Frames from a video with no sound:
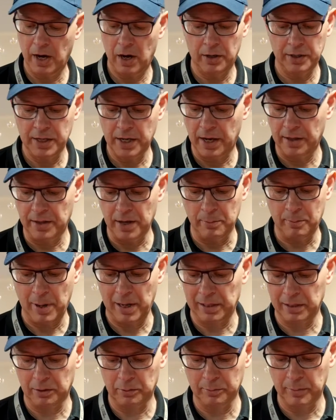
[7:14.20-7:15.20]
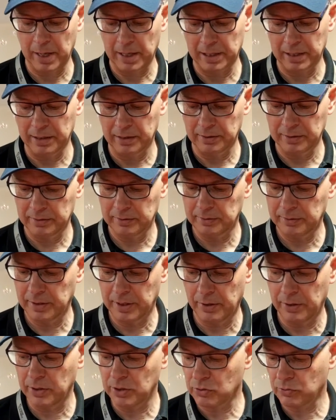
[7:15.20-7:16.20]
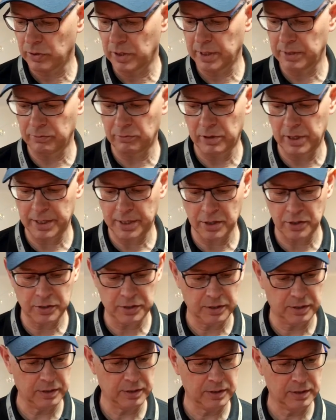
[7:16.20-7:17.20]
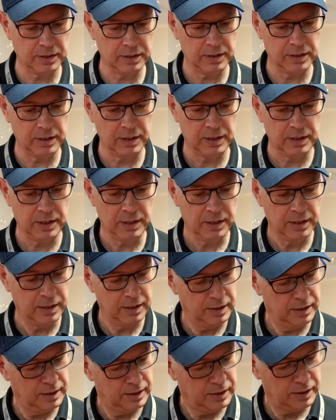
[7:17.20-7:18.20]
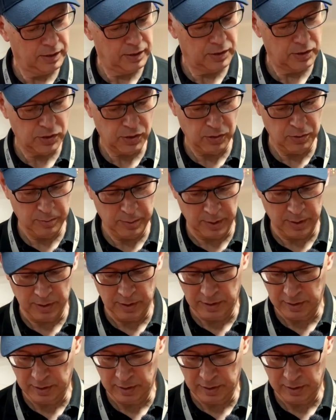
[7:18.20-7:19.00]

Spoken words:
Oh yeah, they're pellet on pellet. No, it's really, really good. Super.